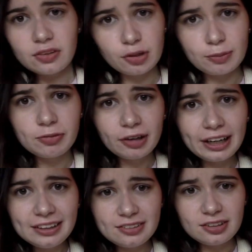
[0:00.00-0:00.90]
So before I
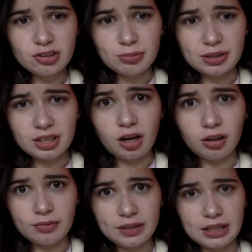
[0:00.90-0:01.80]
continue with
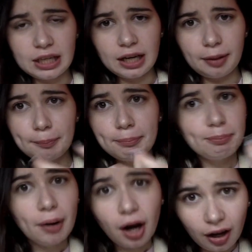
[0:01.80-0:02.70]
all of the
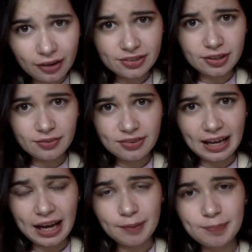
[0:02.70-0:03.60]
positives
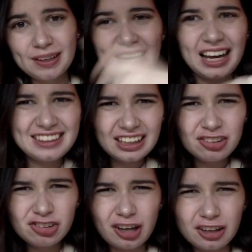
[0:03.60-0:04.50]
that happened, I thought
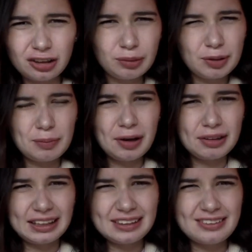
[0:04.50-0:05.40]
I'd talk a little bit about,
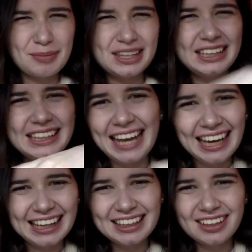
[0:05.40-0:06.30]
like, some of the
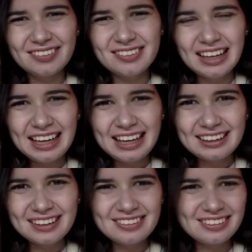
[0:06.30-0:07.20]
negatives,
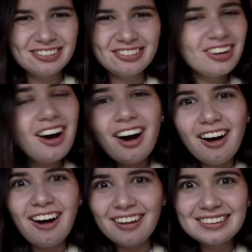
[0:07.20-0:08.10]
because, you know, not
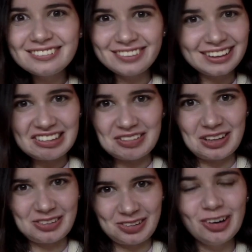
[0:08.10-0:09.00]
all of it
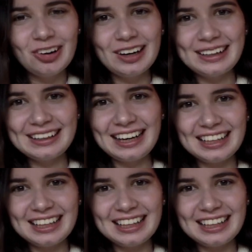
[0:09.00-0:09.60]
was good.